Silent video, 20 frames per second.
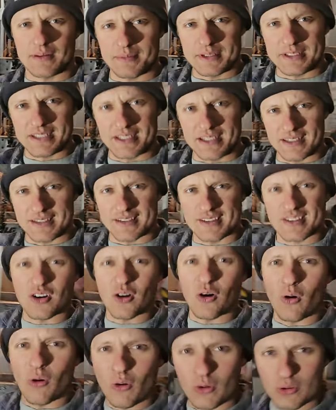let me tell you, it's
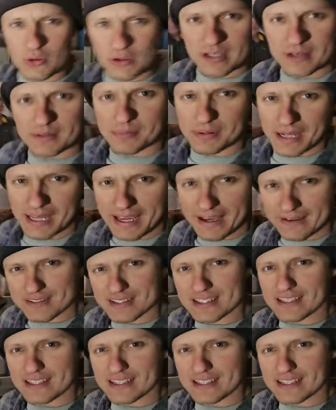cold, but I have